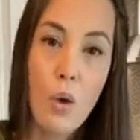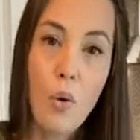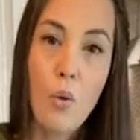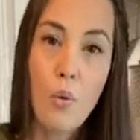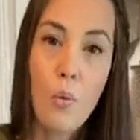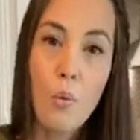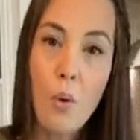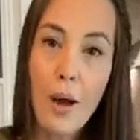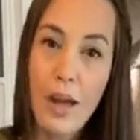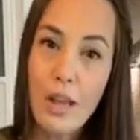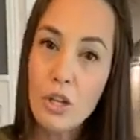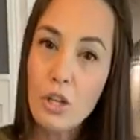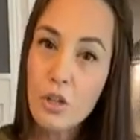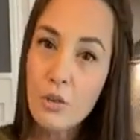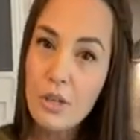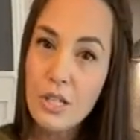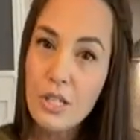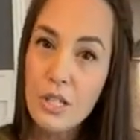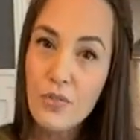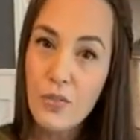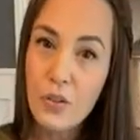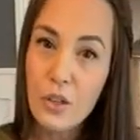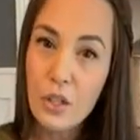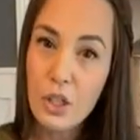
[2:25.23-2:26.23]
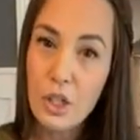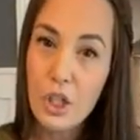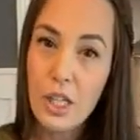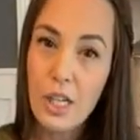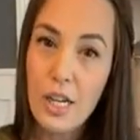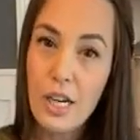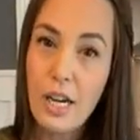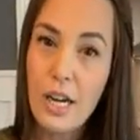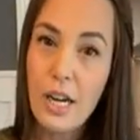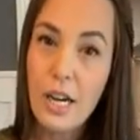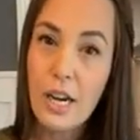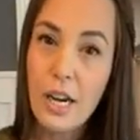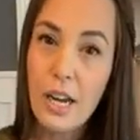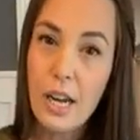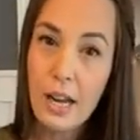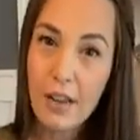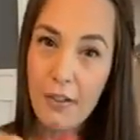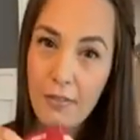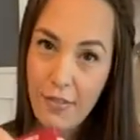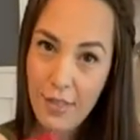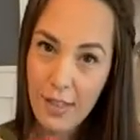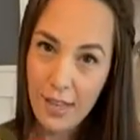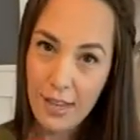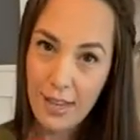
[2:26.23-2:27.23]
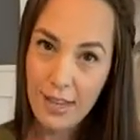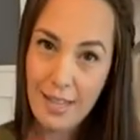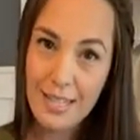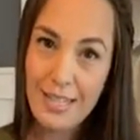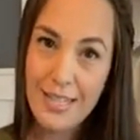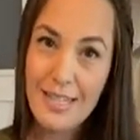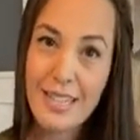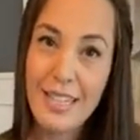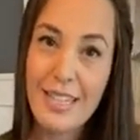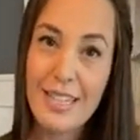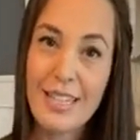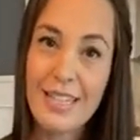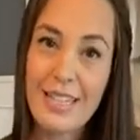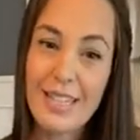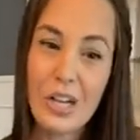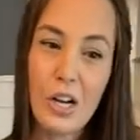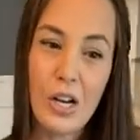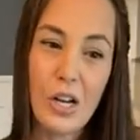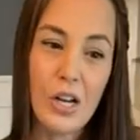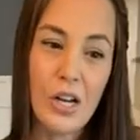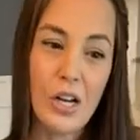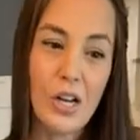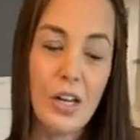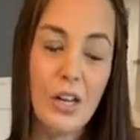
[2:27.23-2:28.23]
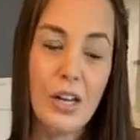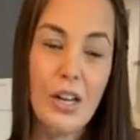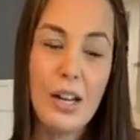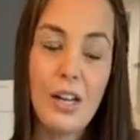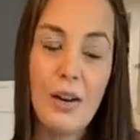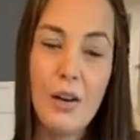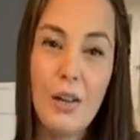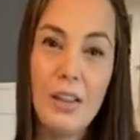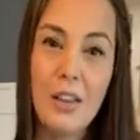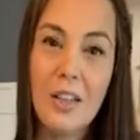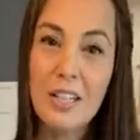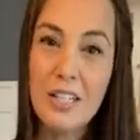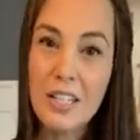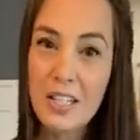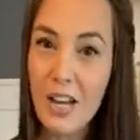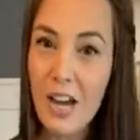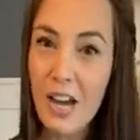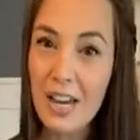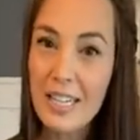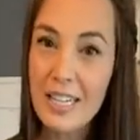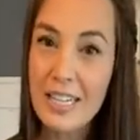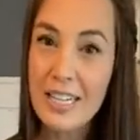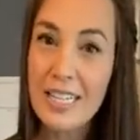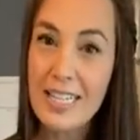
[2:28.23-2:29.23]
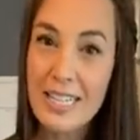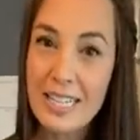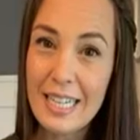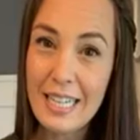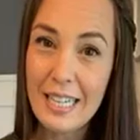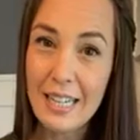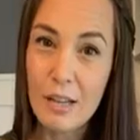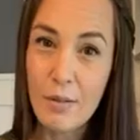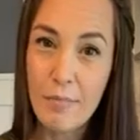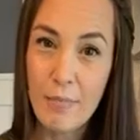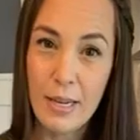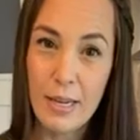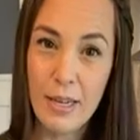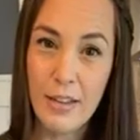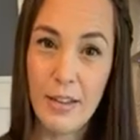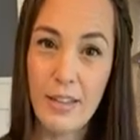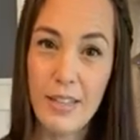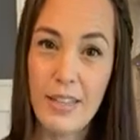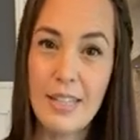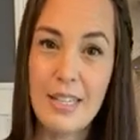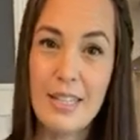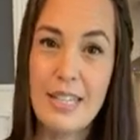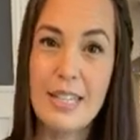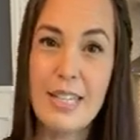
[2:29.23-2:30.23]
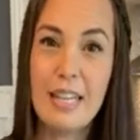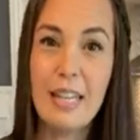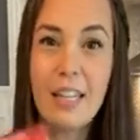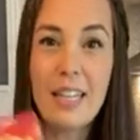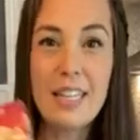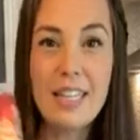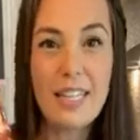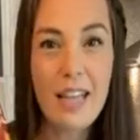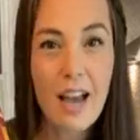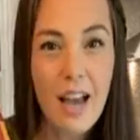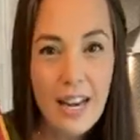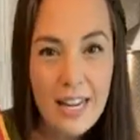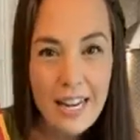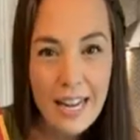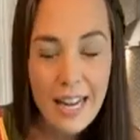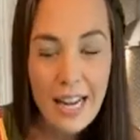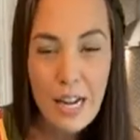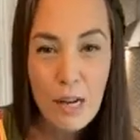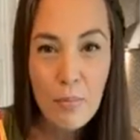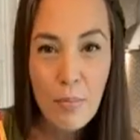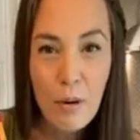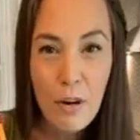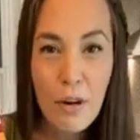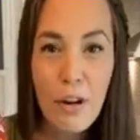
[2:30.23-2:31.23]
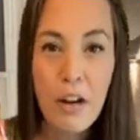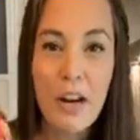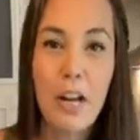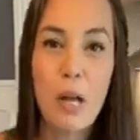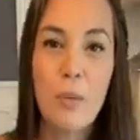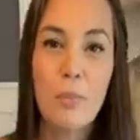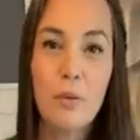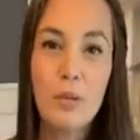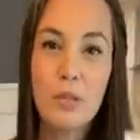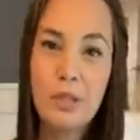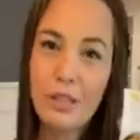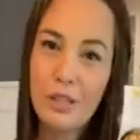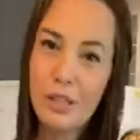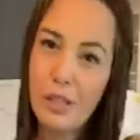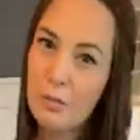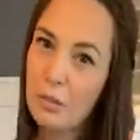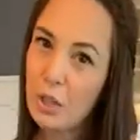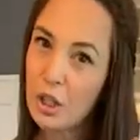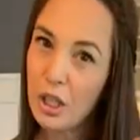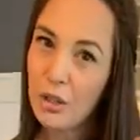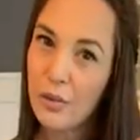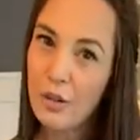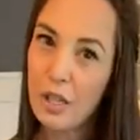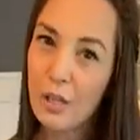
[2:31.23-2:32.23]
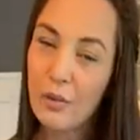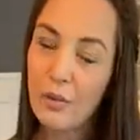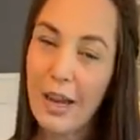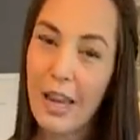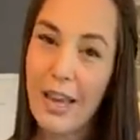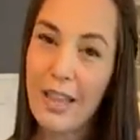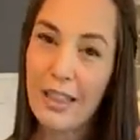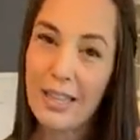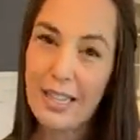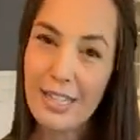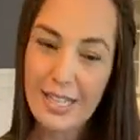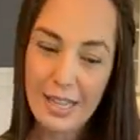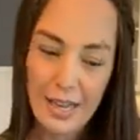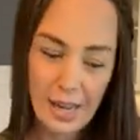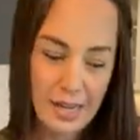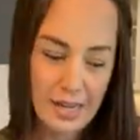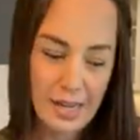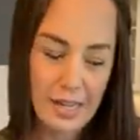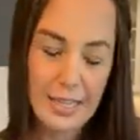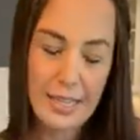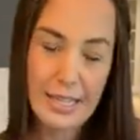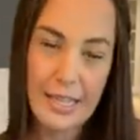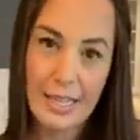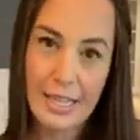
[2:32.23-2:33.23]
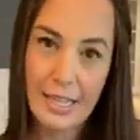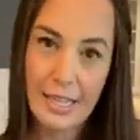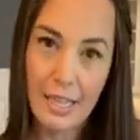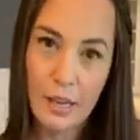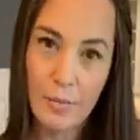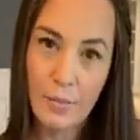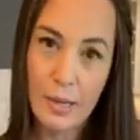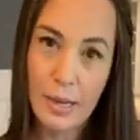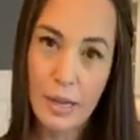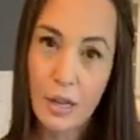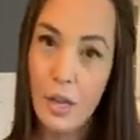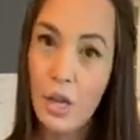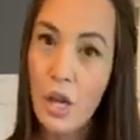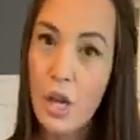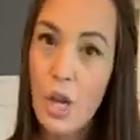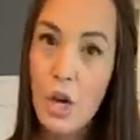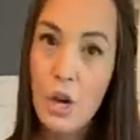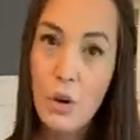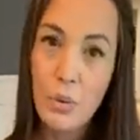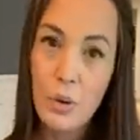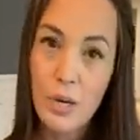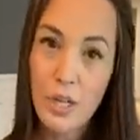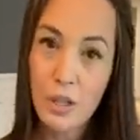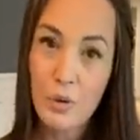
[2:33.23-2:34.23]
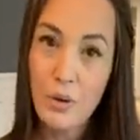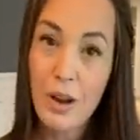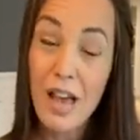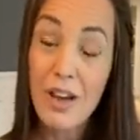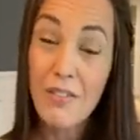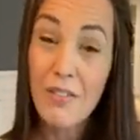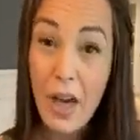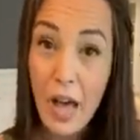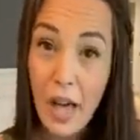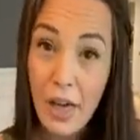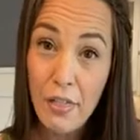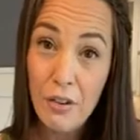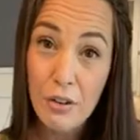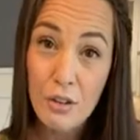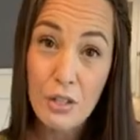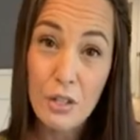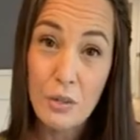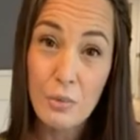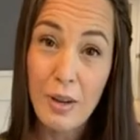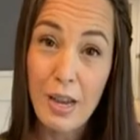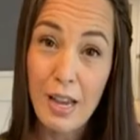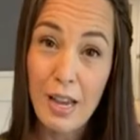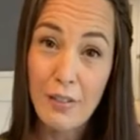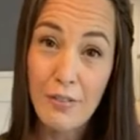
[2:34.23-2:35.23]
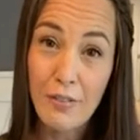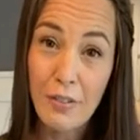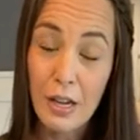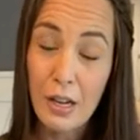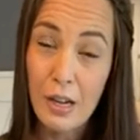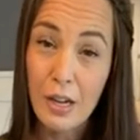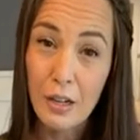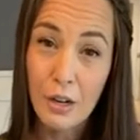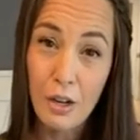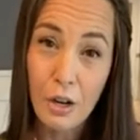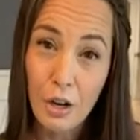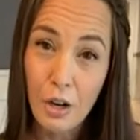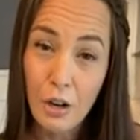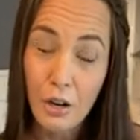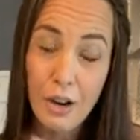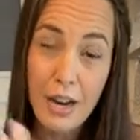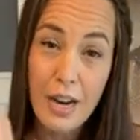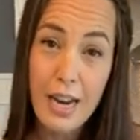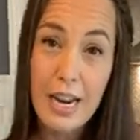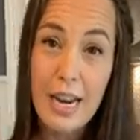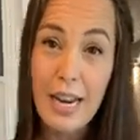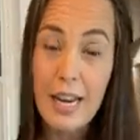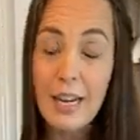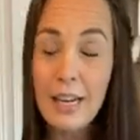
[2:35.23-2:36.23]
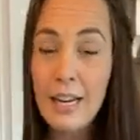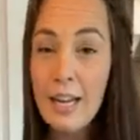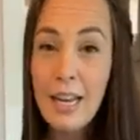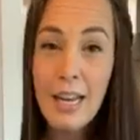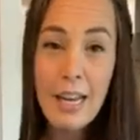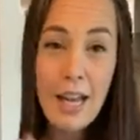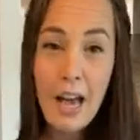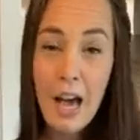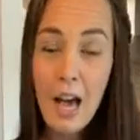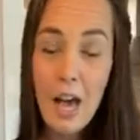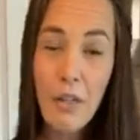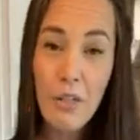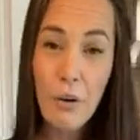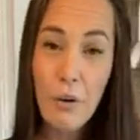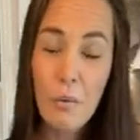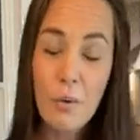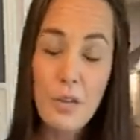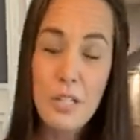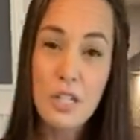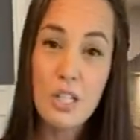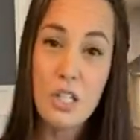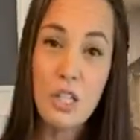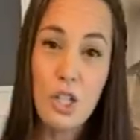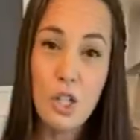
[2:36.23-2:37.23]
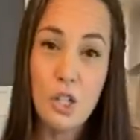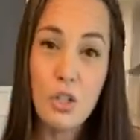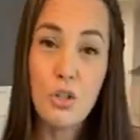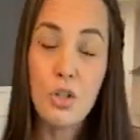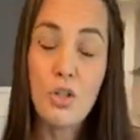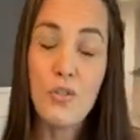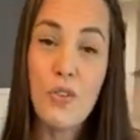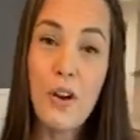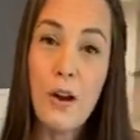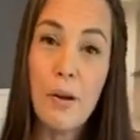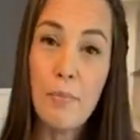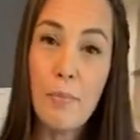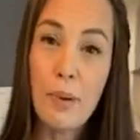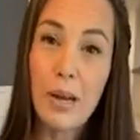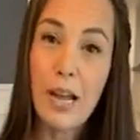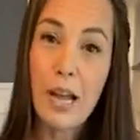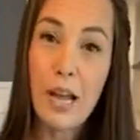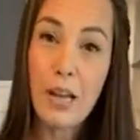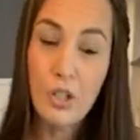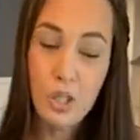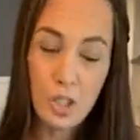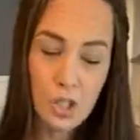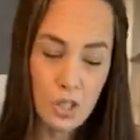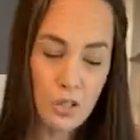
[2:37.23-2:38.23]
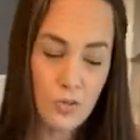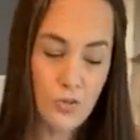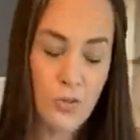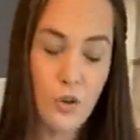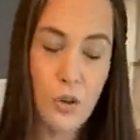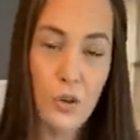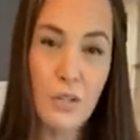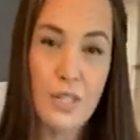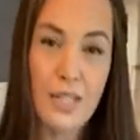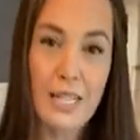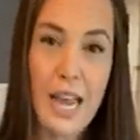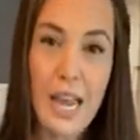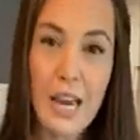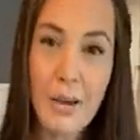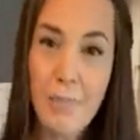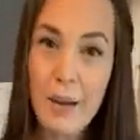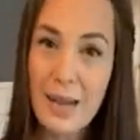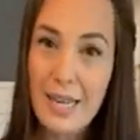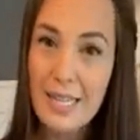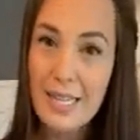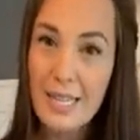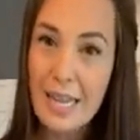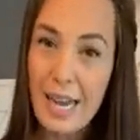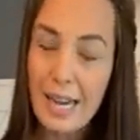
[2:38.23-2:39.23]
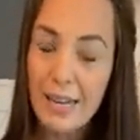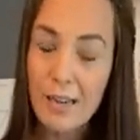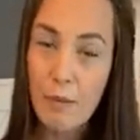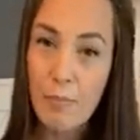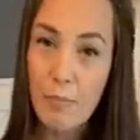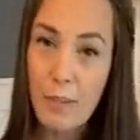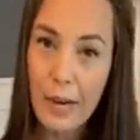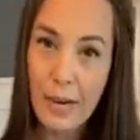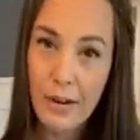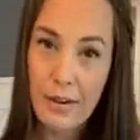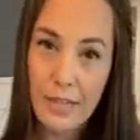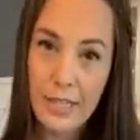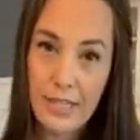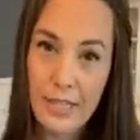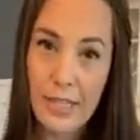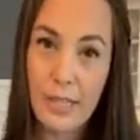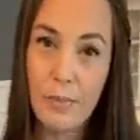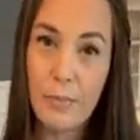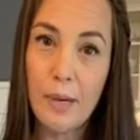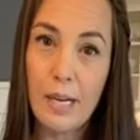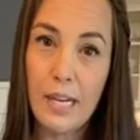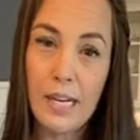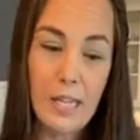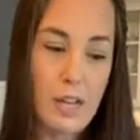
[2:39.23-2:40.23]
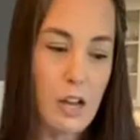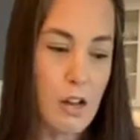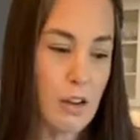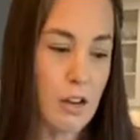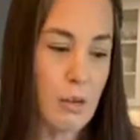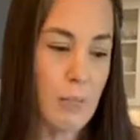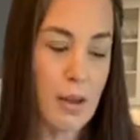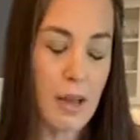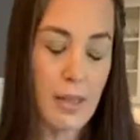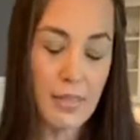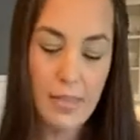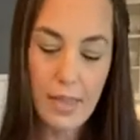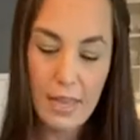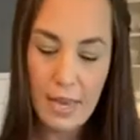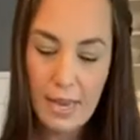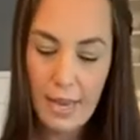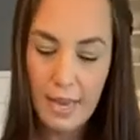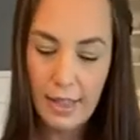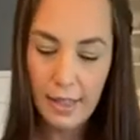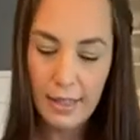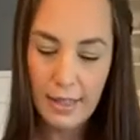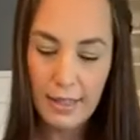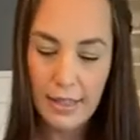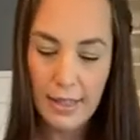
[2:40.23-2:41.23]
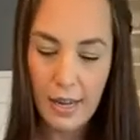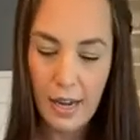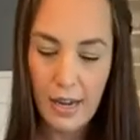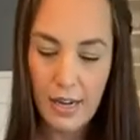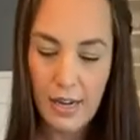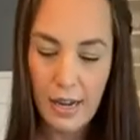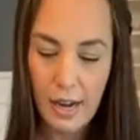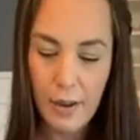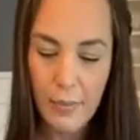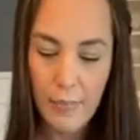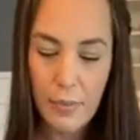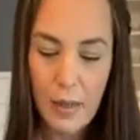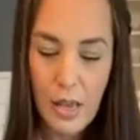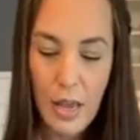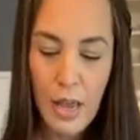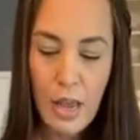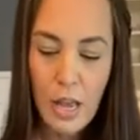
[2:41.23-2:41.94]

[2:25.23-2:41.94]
Wild Tree's version of this is called lasagna skillet meal. This is a lasagna hamburger helper, so I'm showing you a lasagna skillet meal. We do have others. We have curry and other ones to choose from, but just for side-by-side comparison, I'm going to talk about the lasagna.